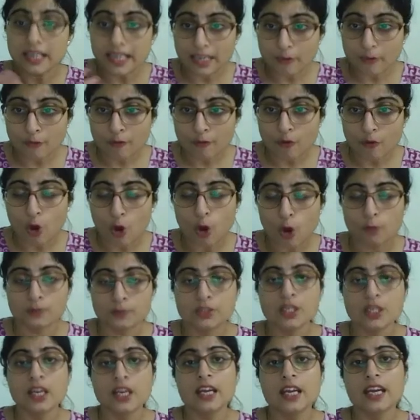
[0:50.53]
forms,
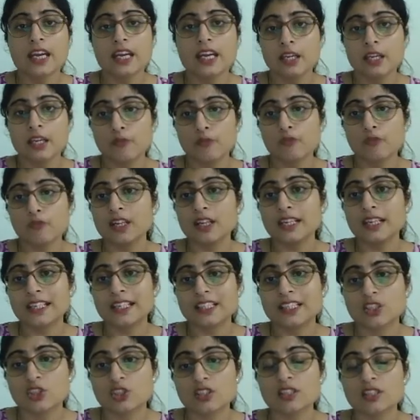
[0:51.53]
in different
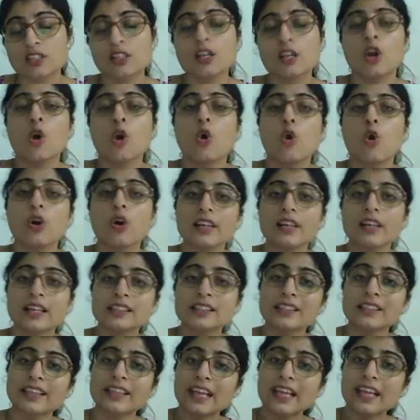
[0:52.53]
digital or rather
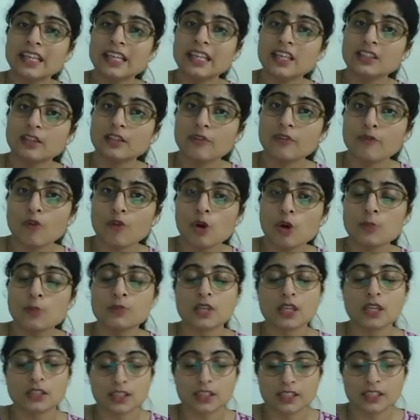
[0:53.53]
any other forms
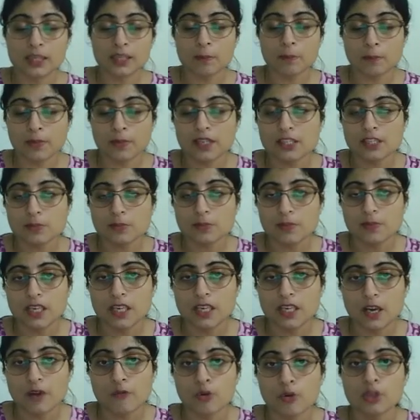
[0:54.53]
other than print media,
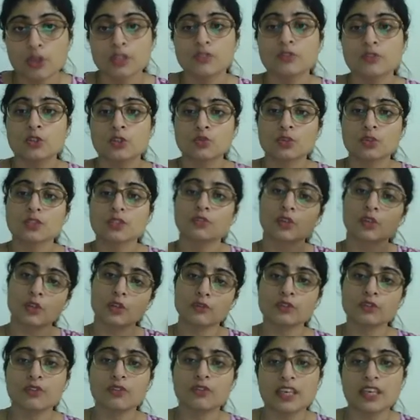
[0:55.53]
of course, which was one of
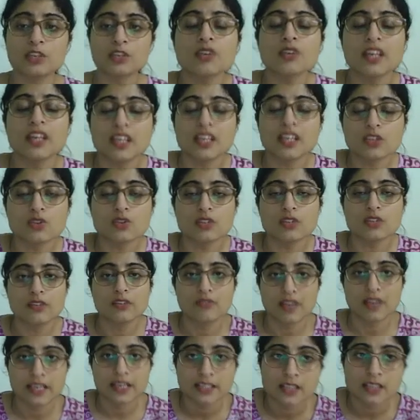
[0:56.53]
the very traditional
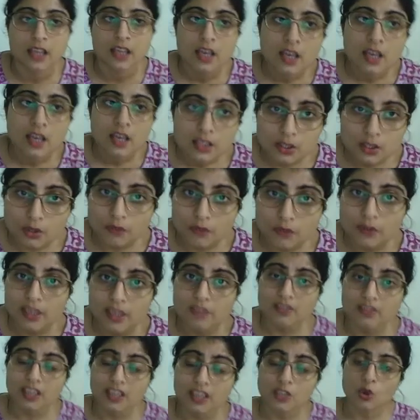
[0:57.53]
ways. So when
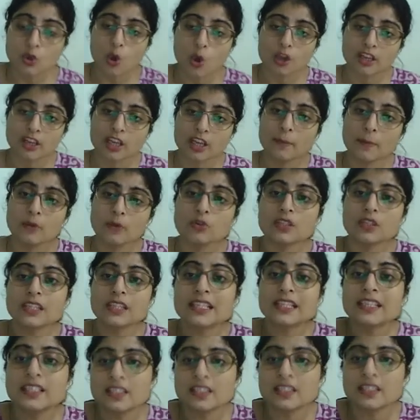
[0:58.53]
we are talking about
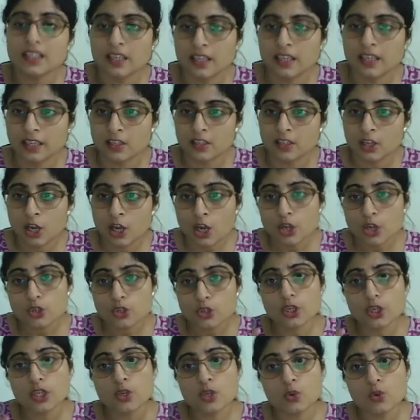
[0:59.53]
internet, to
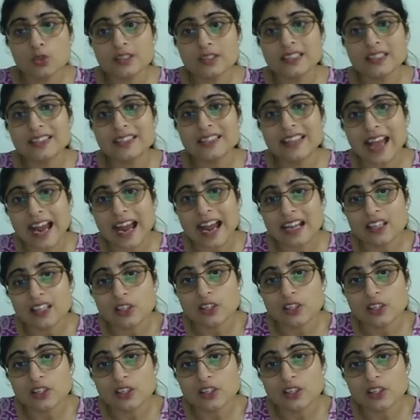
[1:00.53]
use that